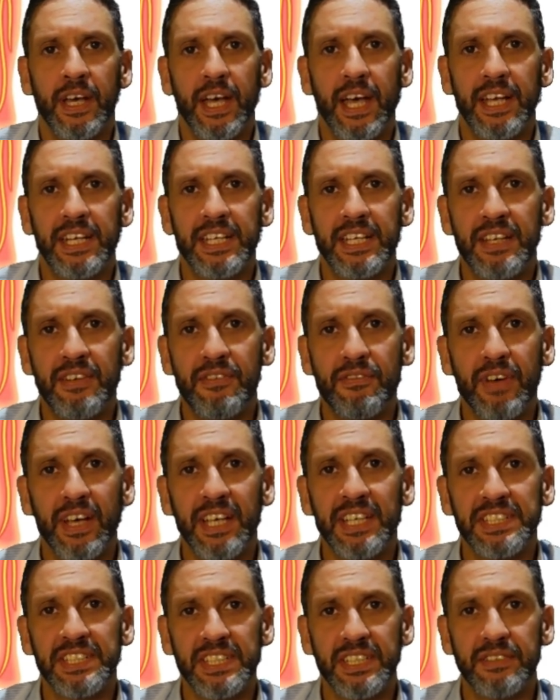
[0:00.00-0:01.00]
any
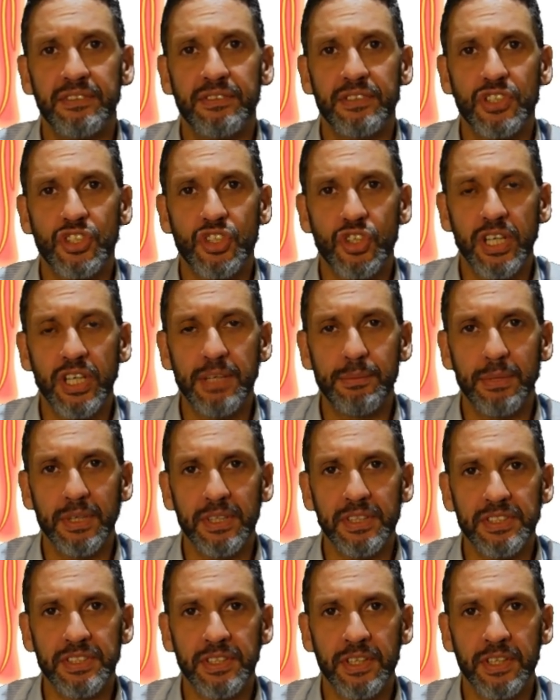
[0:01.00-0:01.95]
invasive treatment.